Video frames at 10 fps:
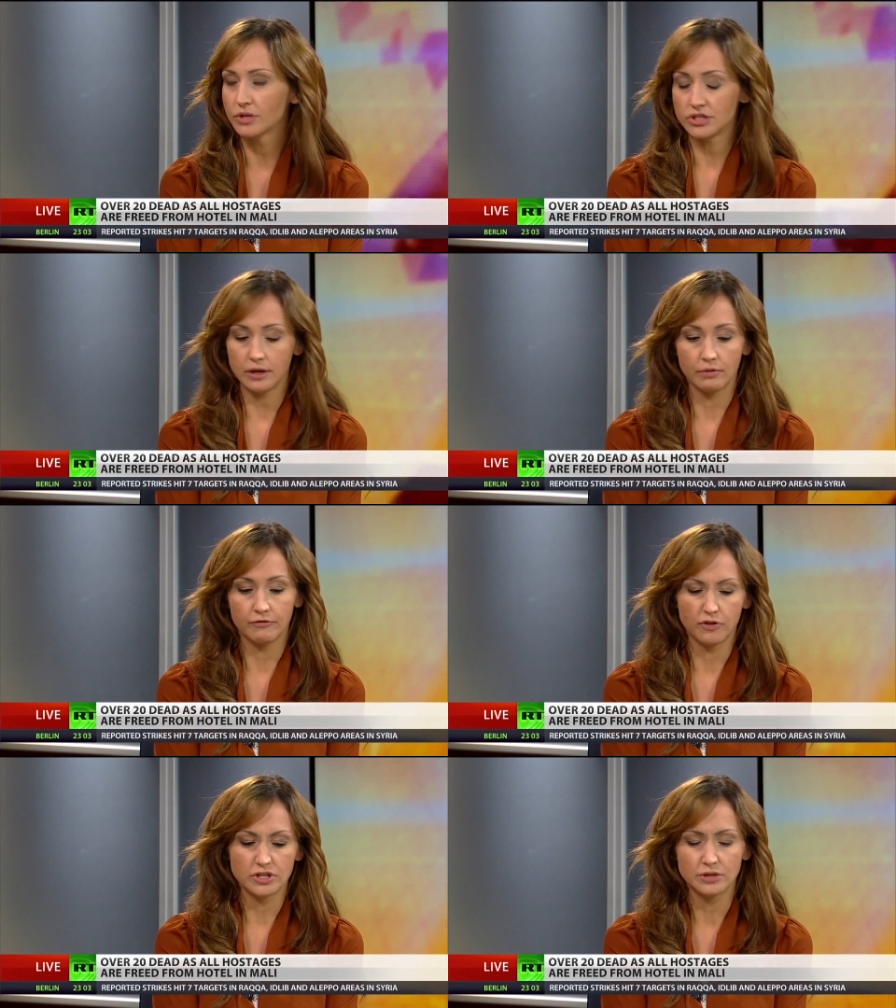which they
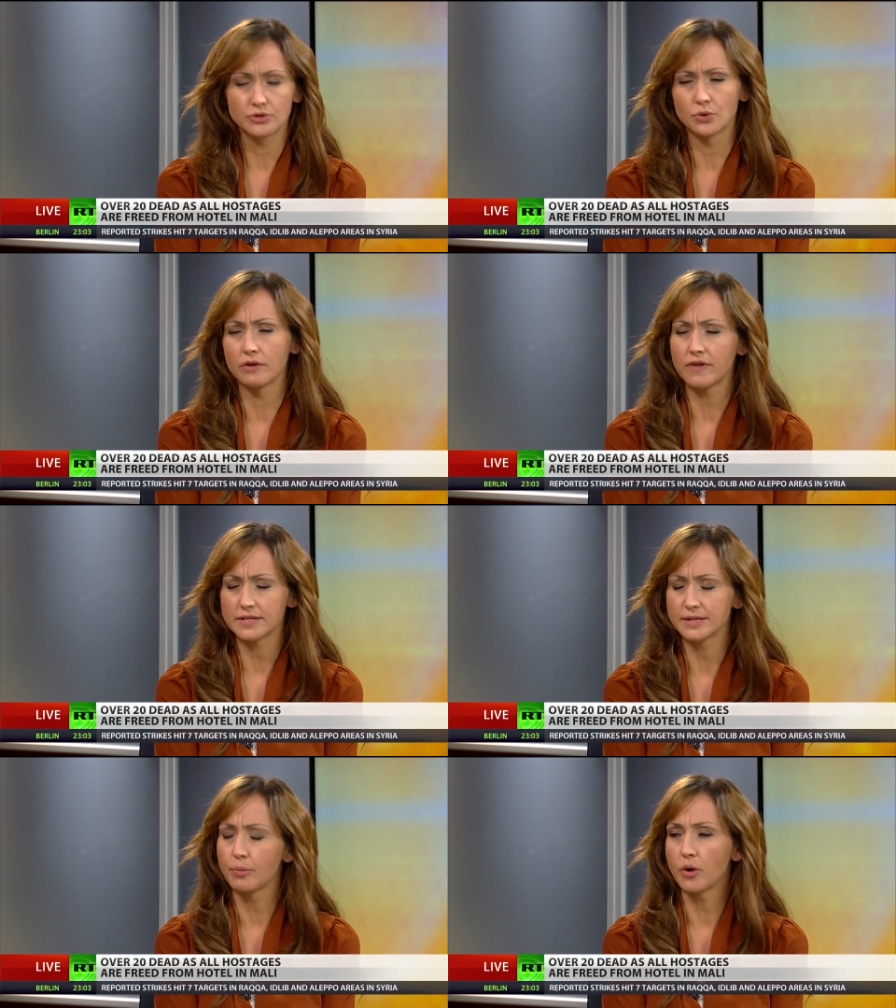refer to sort of
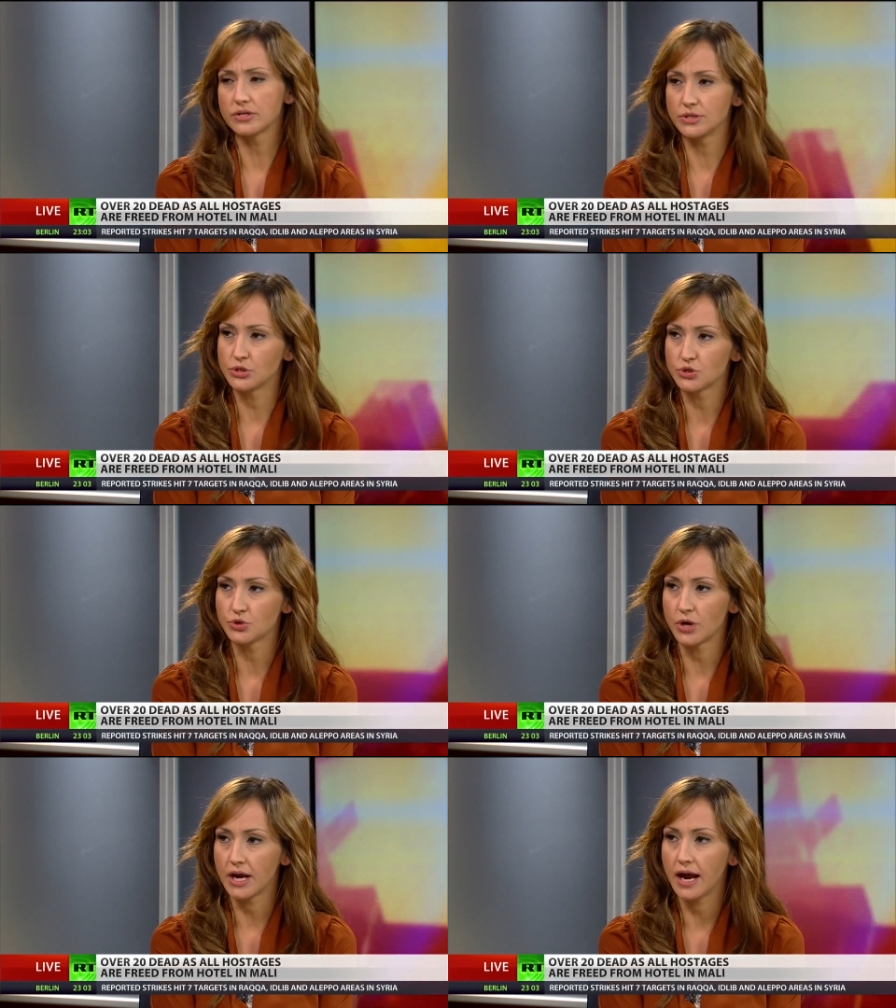as the poisonous
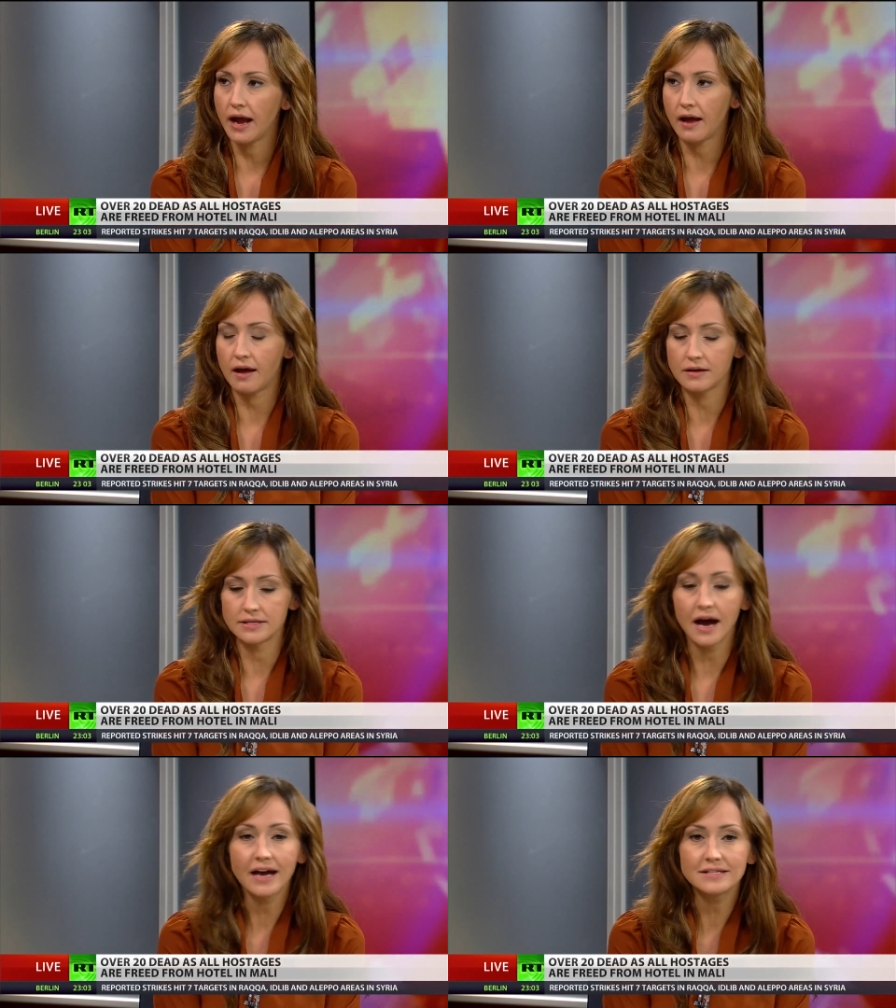tree,
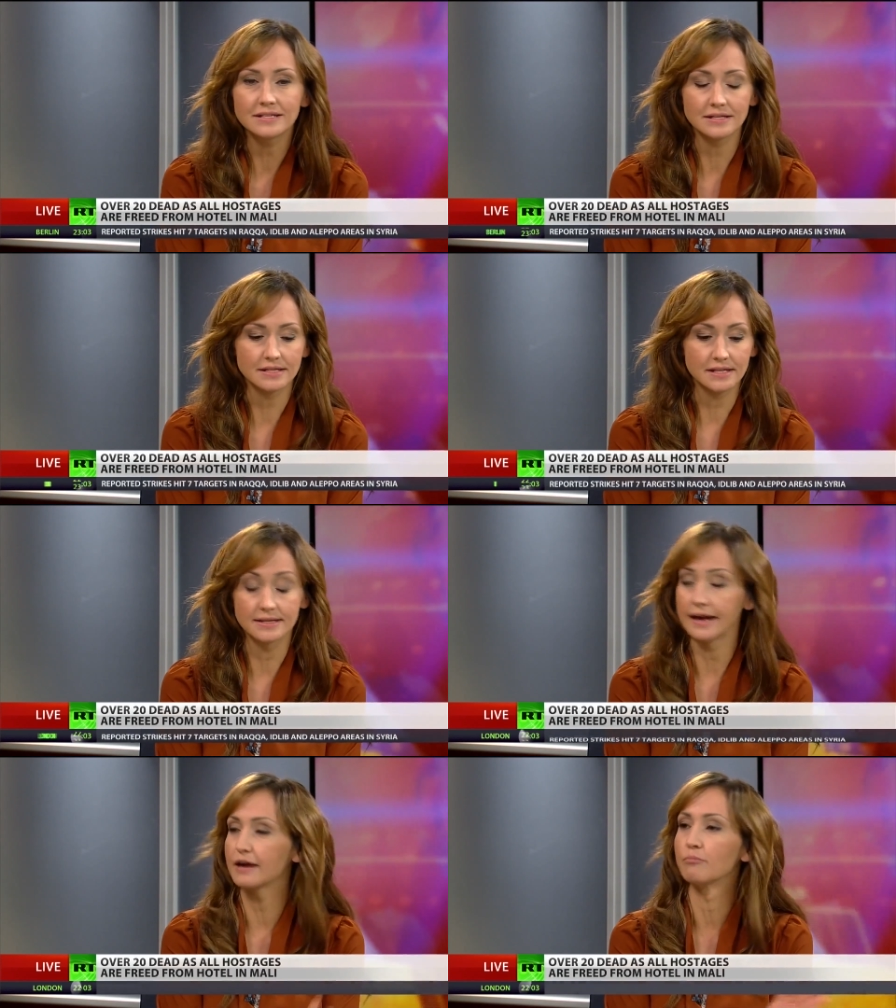and ISIS
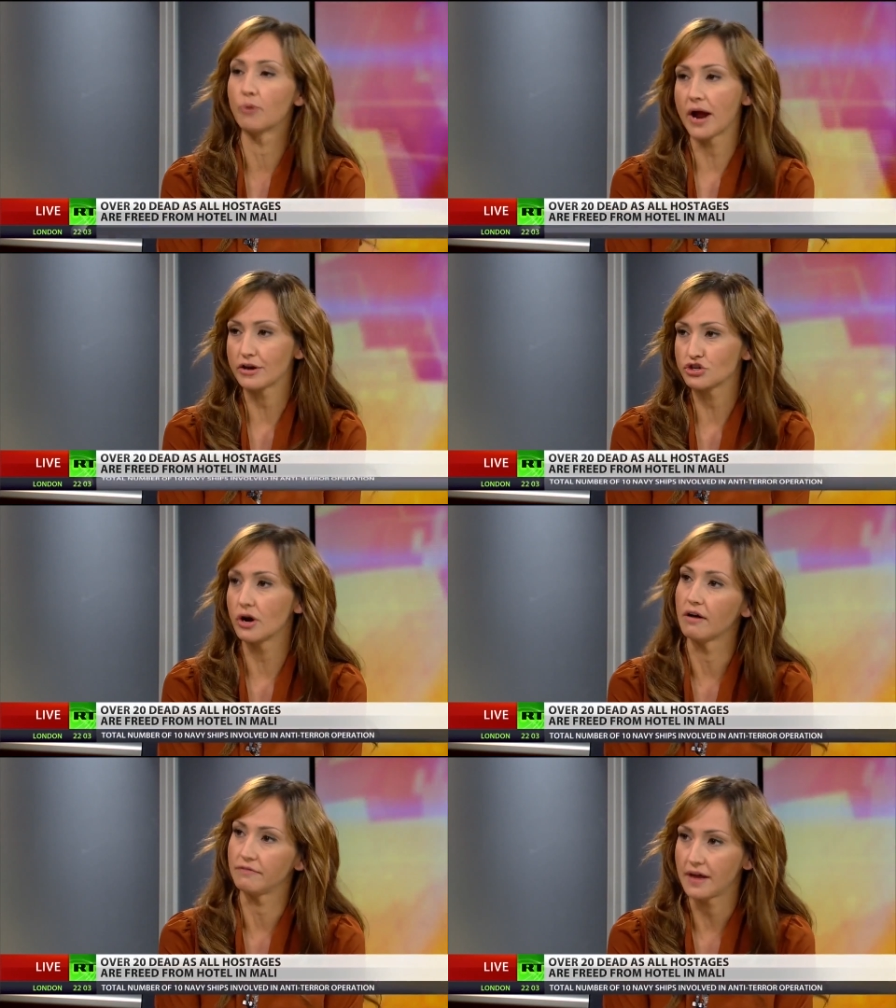is like a branch
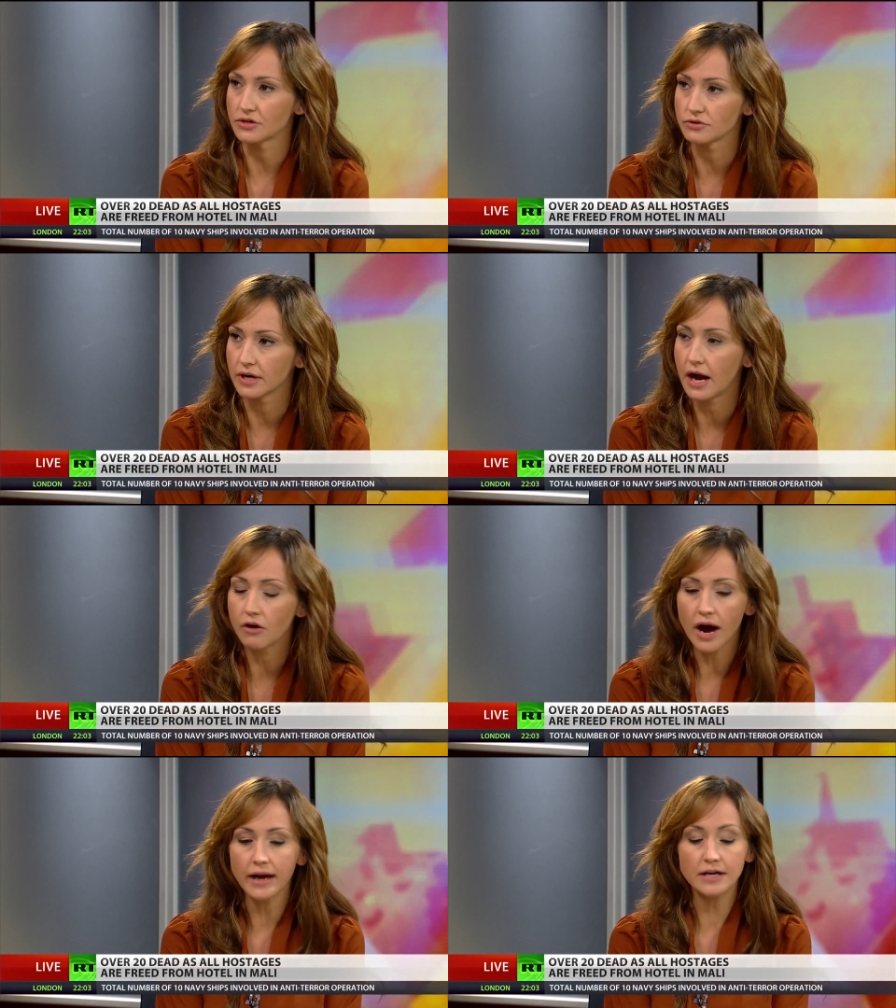off that tree.
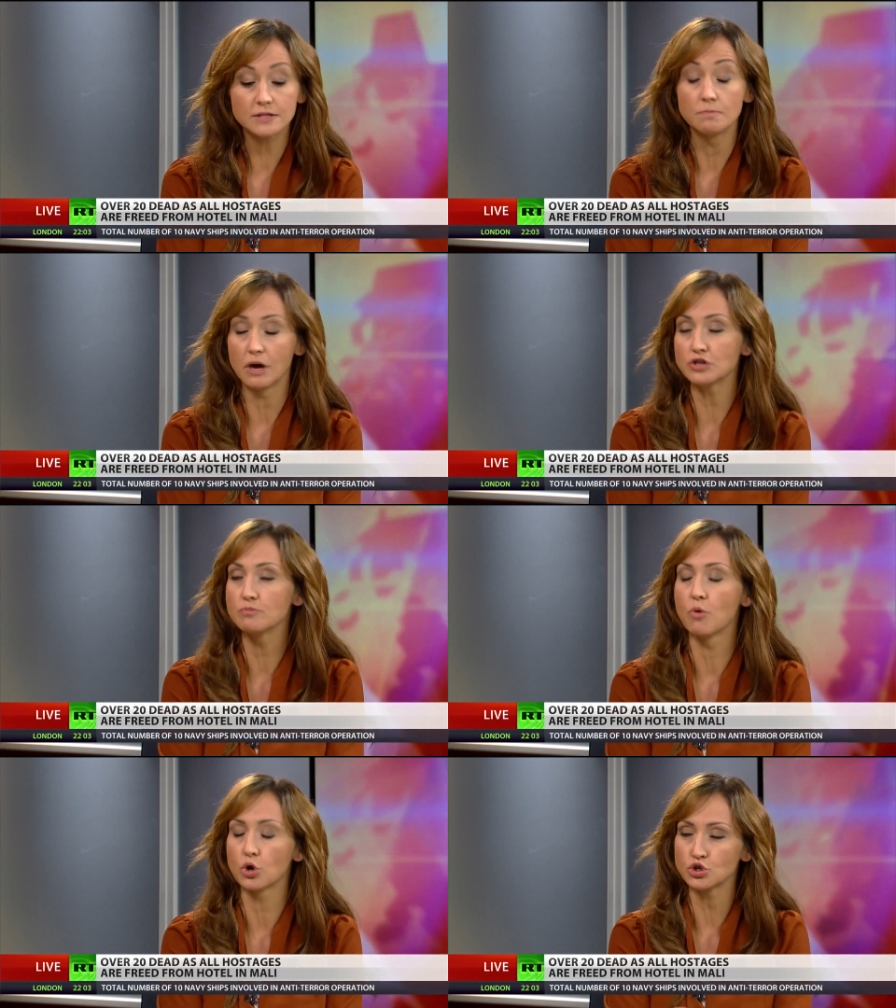Al Qaeda is
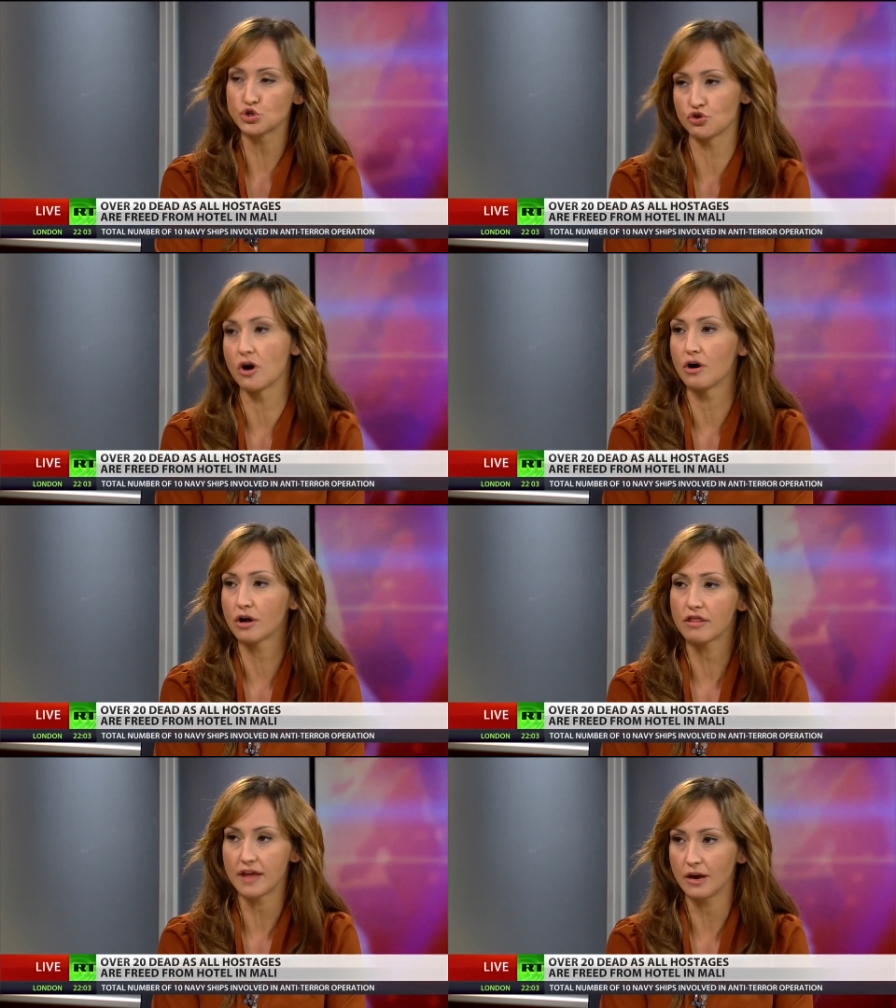much more
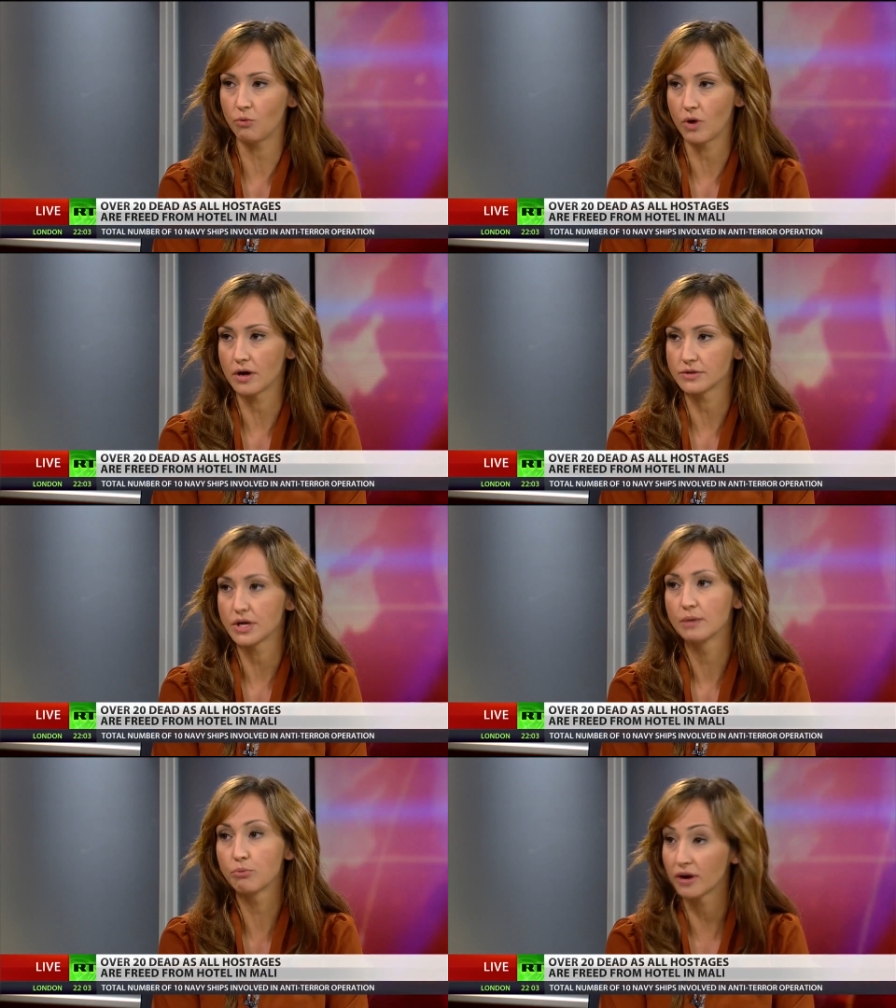strong than it
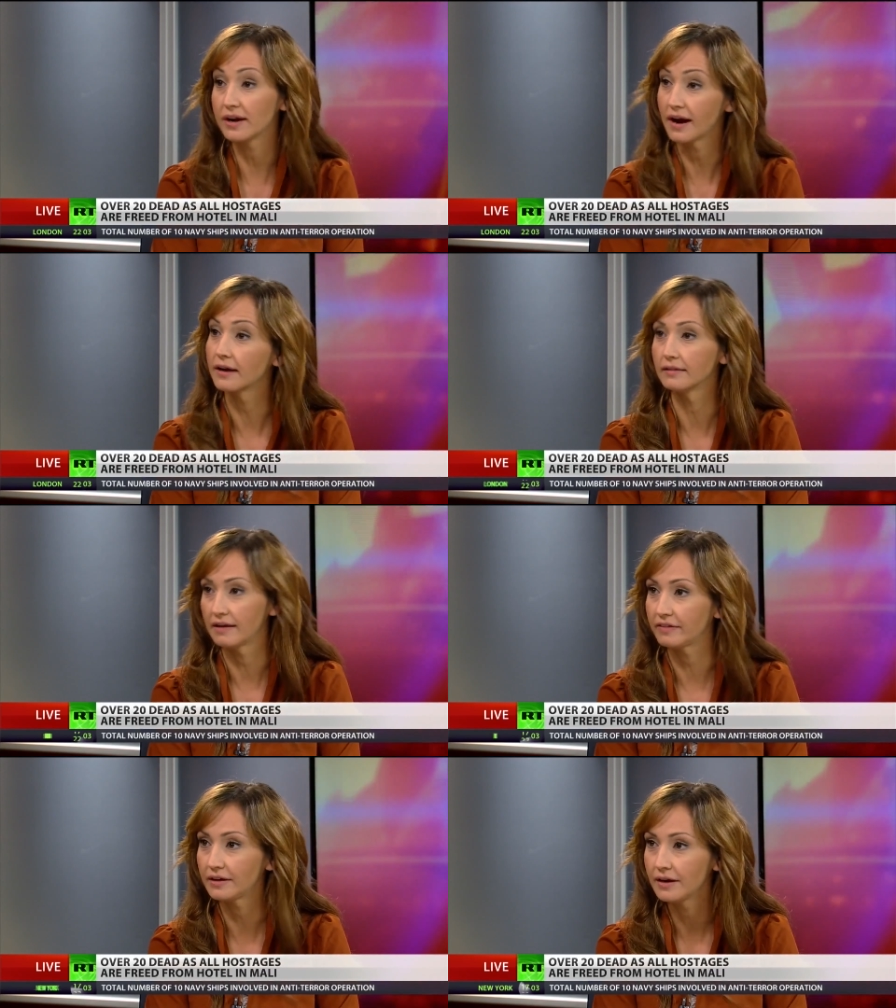was pre 9
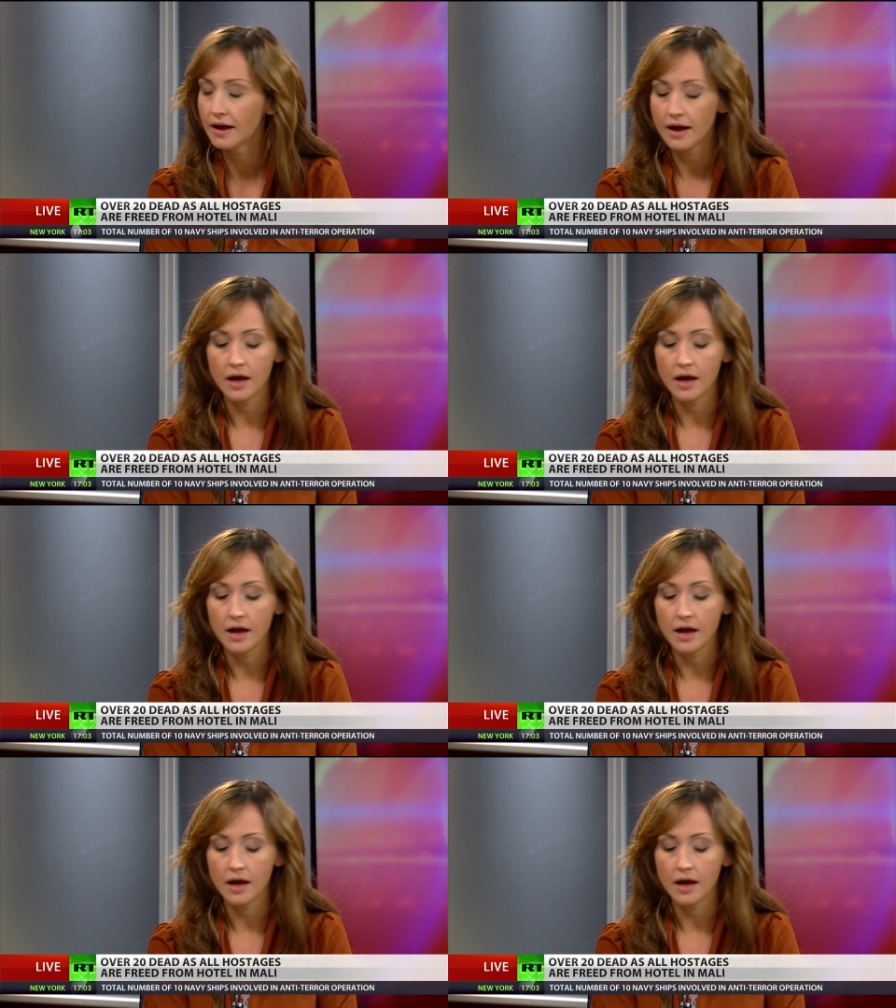11.